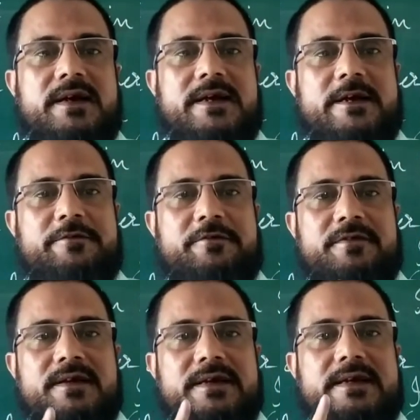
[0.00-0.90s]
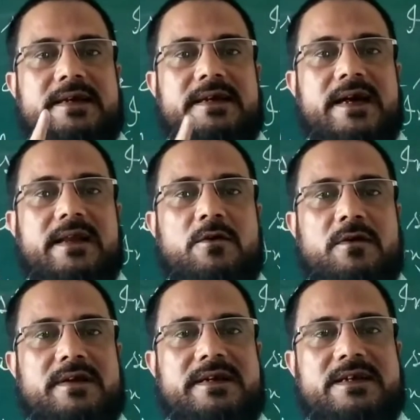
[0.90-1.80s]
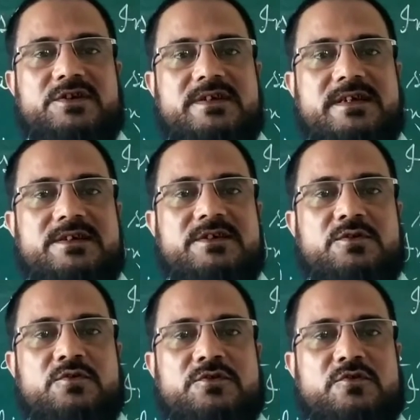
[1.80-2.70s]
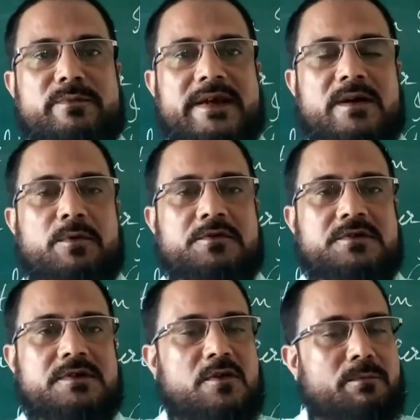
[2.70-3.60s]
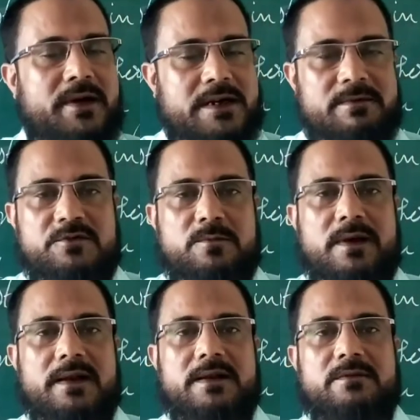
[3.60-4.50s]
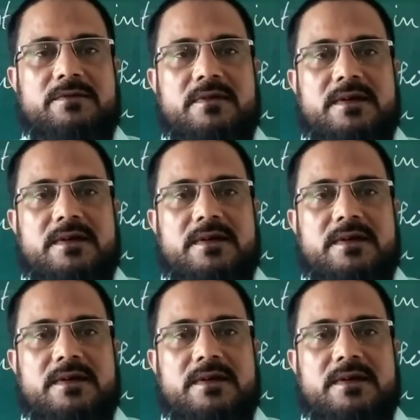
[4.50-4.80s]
If ER or EST is used to make positive, comparative and superlative,